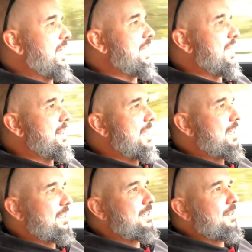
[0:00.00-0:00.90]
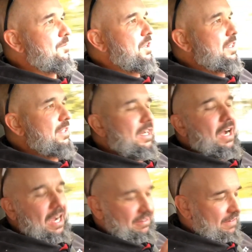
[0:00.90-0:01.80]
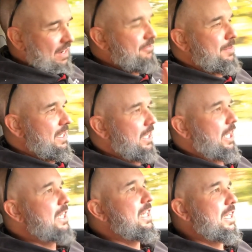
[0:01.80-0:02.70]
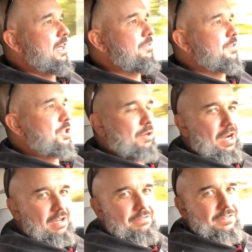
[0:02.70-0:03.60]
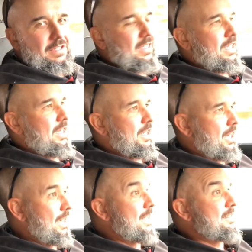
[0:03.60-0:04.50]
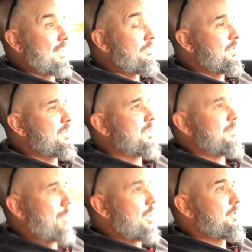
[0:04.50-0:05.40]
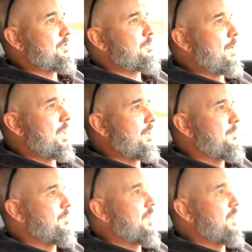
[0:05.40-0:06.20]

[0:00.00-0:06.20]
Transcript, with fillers: And I think I've, I've been lucky enough to drive a 987 Boxster Spyder